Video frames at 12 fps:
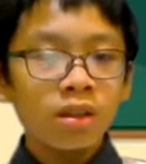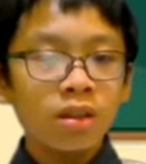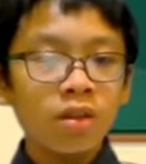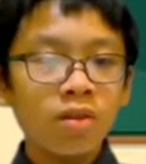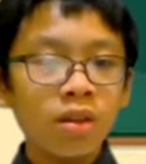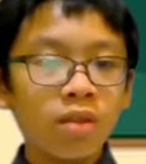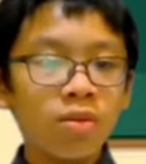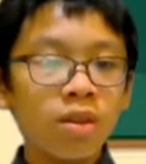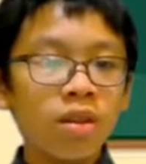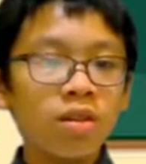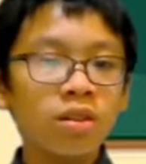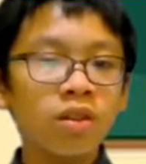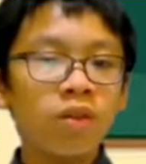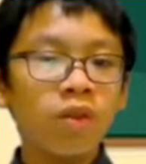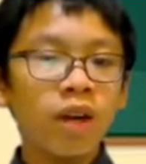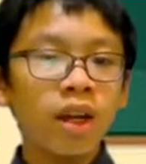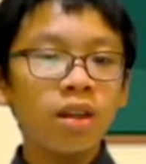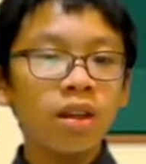So it can be used to
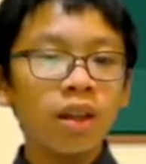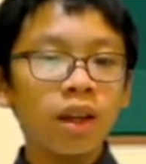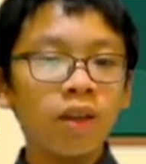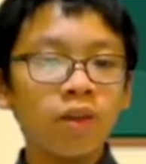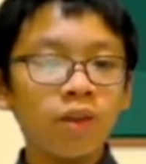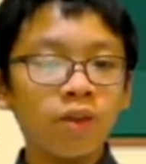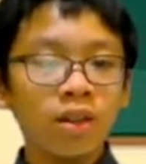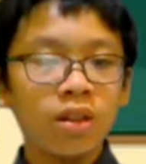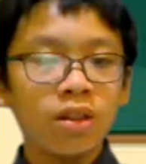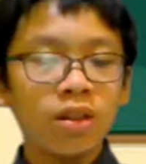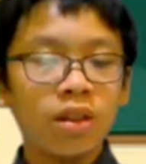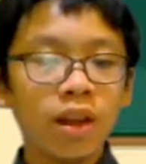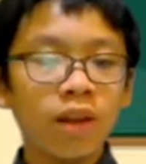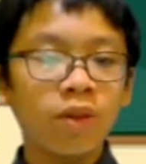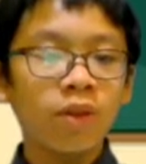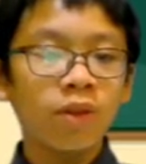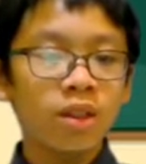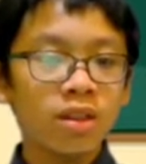find length, the
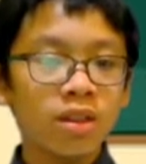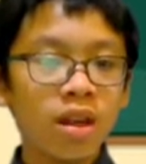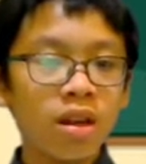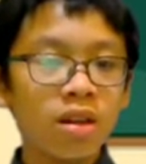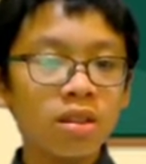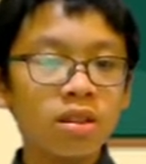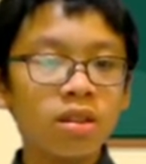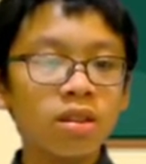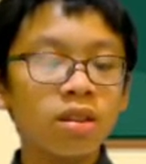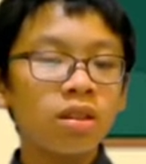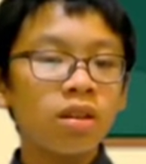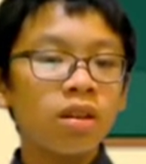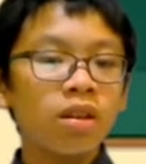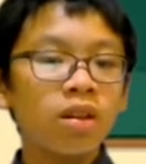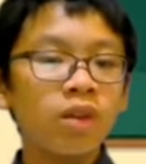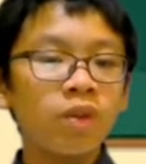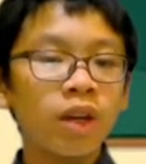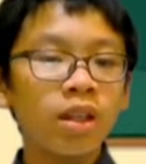length of the stairs,
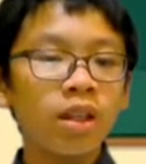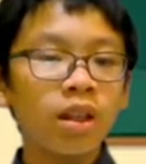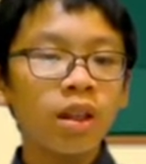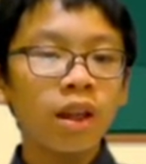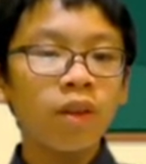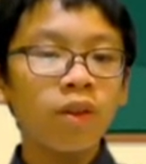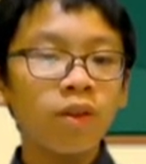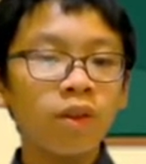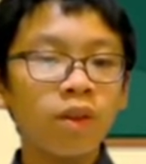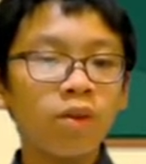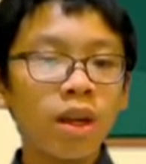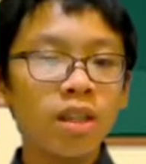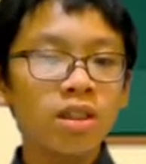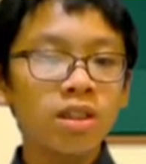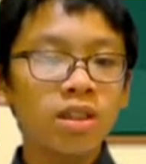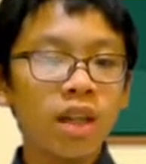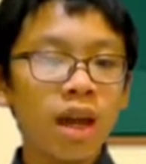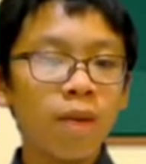to find the length of the
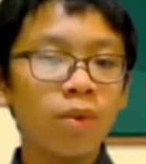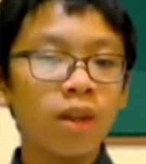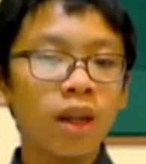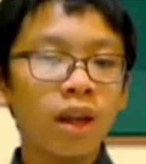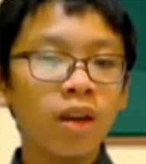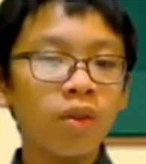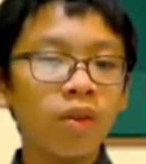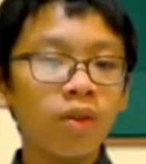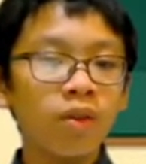waist slab length,